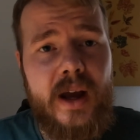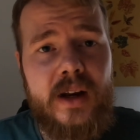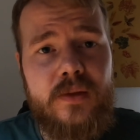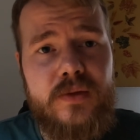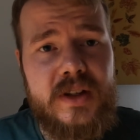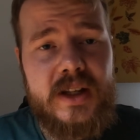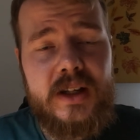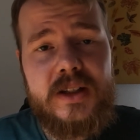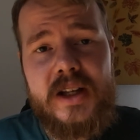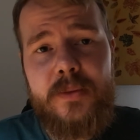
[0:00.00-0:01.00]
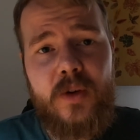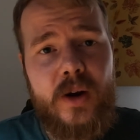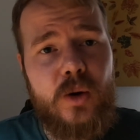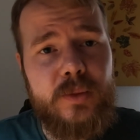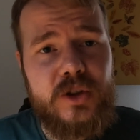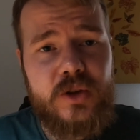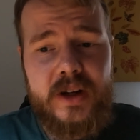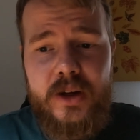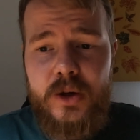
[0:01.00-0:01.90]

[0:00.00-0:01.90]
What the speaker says: and visit the team of Great Ormond Street,